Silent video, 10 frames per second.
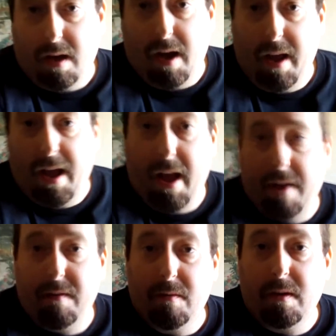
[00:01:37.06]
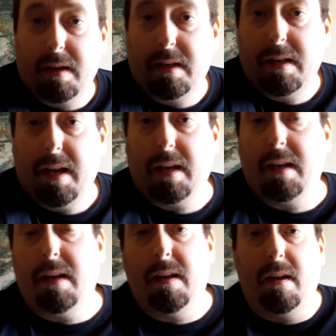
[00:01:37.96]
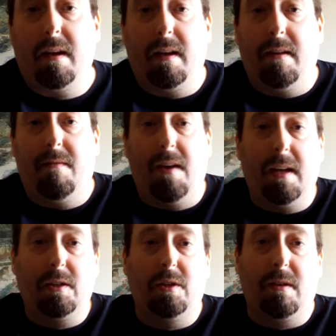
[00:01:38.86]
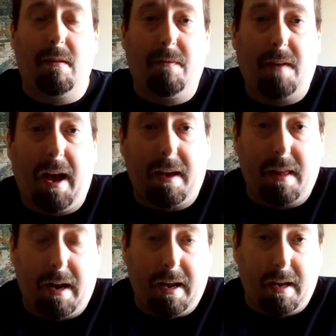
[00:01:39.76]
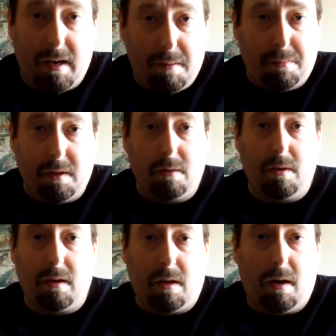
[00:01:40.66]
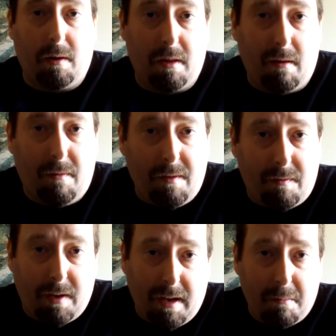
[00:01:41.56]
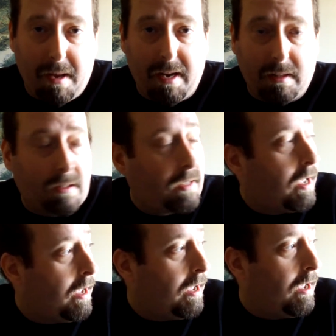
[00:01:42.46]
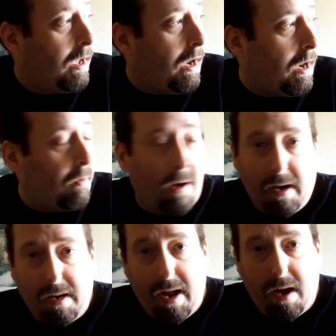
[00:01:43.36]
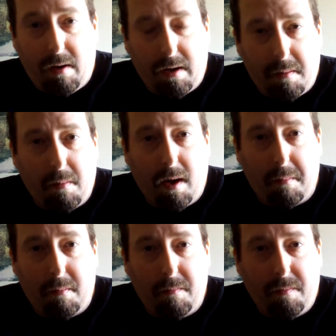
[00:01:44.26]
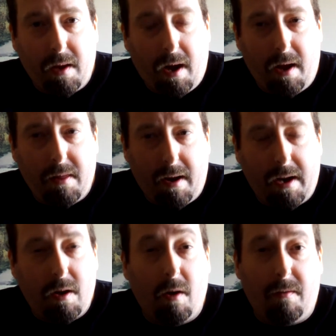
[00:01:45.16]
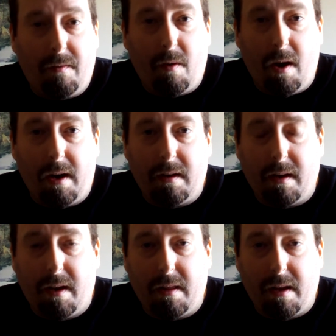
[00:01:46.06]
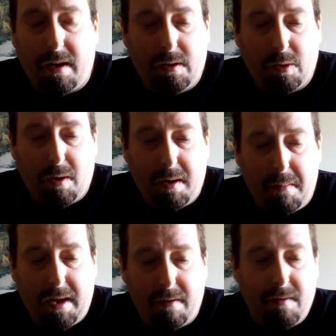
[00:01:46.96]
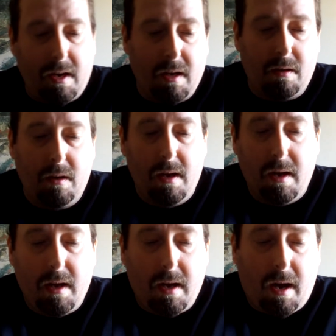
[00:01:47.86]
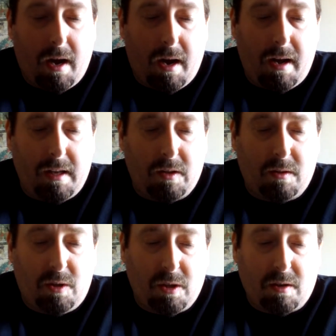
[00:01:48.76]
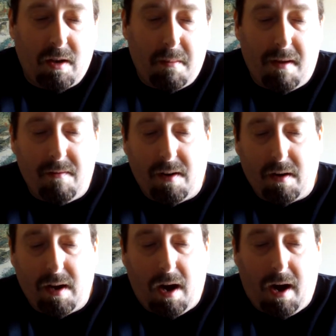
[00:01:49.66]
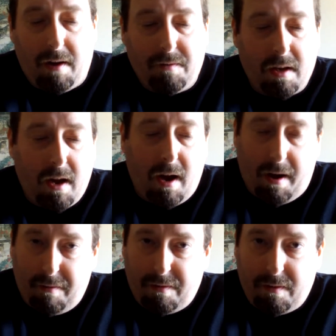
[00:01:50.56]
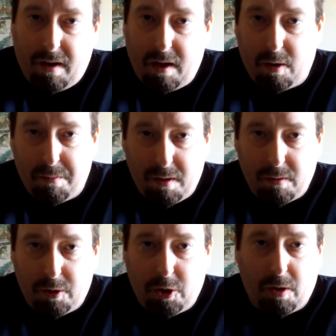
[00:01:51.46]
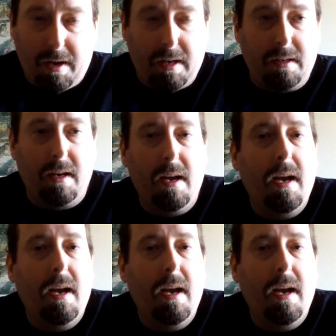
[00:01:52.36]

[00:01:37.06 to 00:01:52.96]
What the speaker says: I haven't really taken advantage of the fact that I can upload longer than 15 minutes right now, and I thought I'd go for it. Thought I'd try to make a video. It's just going to be very off the cuff. I hope you enjoy it.